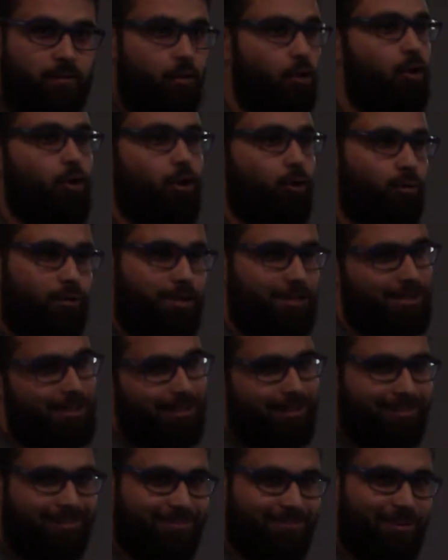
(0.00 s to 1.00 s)
No, Sheikh,
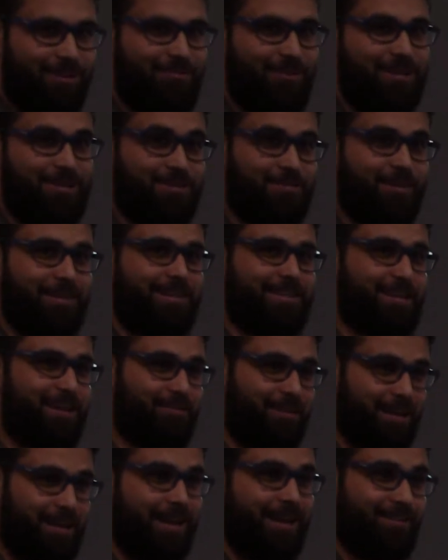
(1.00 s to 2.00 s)
if I find something that doesn't
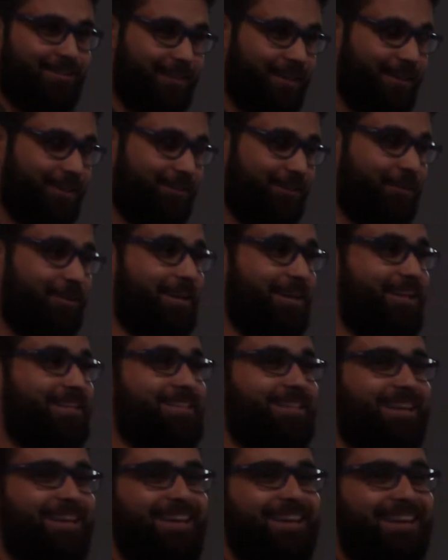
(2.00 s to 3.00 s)
have a ya at the end of it, okay, let's
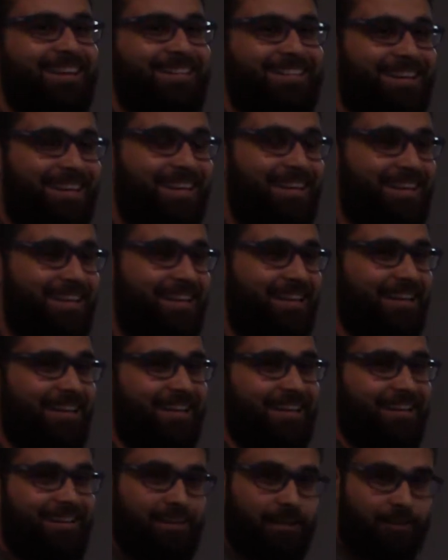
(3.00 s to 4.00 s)
say
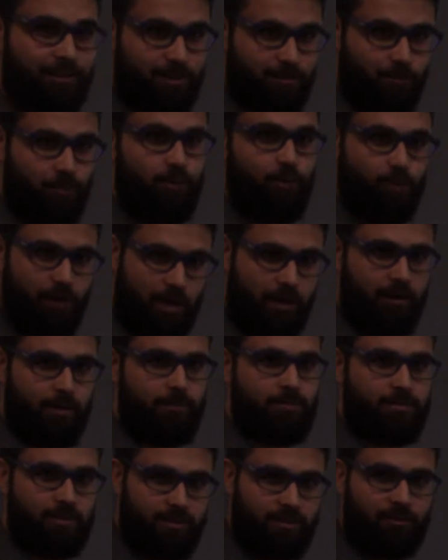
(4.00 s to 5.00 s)
yadrib. We're
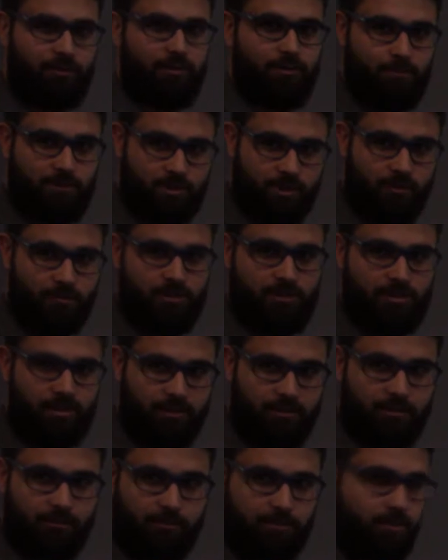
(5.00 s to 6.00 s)
Arabs, yadrib, it's always
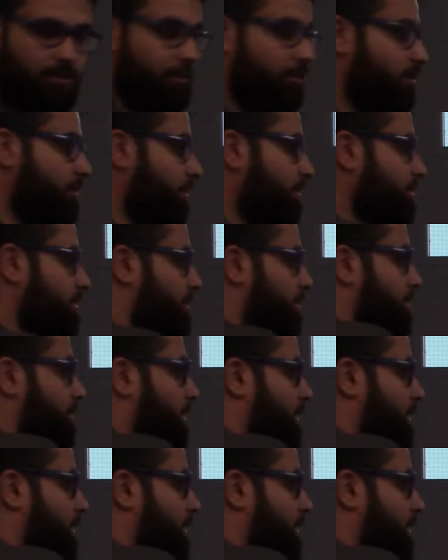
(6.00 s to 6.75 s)
yadrib, so it's always going